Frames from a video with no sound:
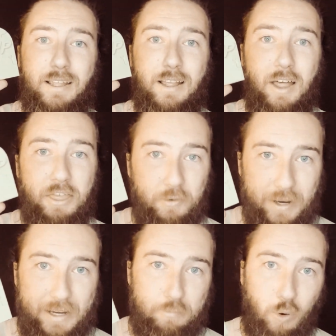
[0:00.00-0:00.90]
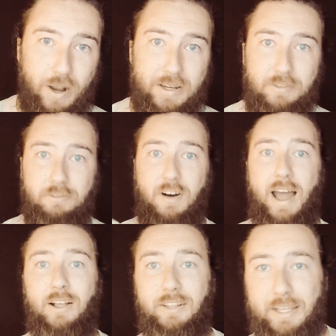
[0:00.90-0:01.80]
a 3D print
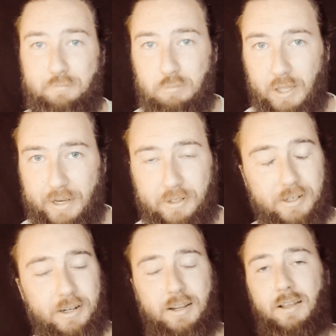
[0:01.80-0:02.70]
file in Blender.